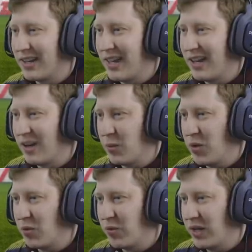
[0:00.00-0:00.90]
Again, I'm
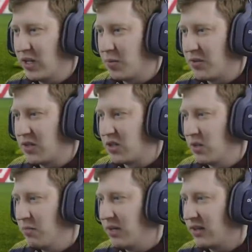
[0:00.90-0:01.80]
not really in a position at
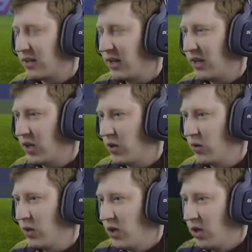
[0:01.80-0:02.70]
the minute to let
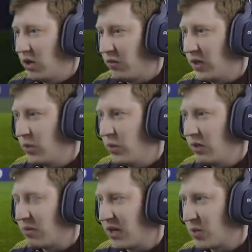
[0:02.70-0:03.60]
go of any
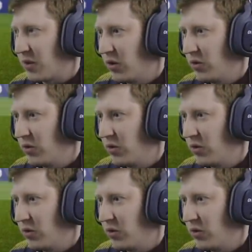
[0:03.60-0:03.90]
wingbacks, but